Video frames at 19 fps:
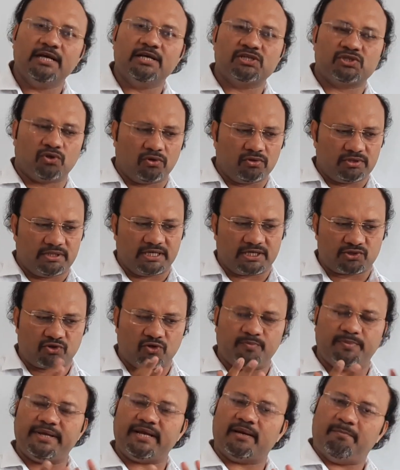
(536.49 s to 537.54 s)
So there
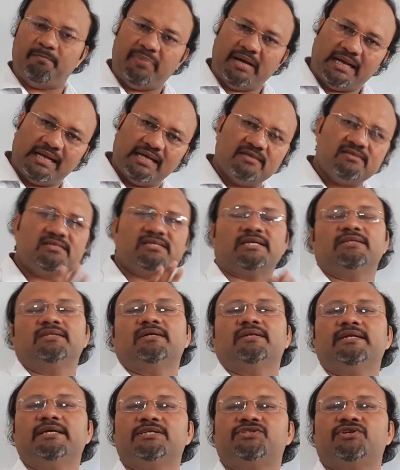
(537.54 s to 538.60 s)
should be a balance in the
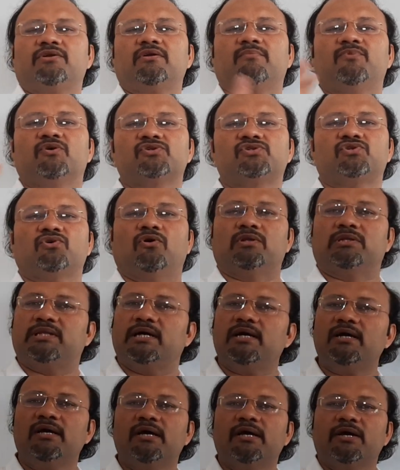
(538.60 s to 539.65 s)
nature amongst all
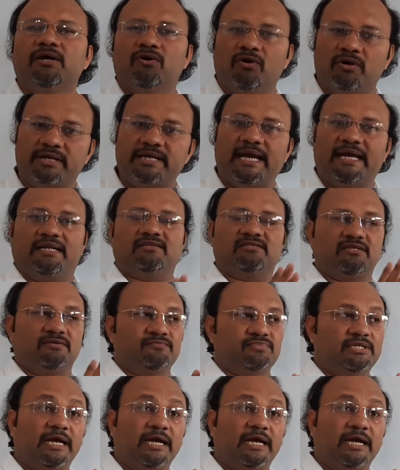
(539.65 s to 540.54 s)
the organisms.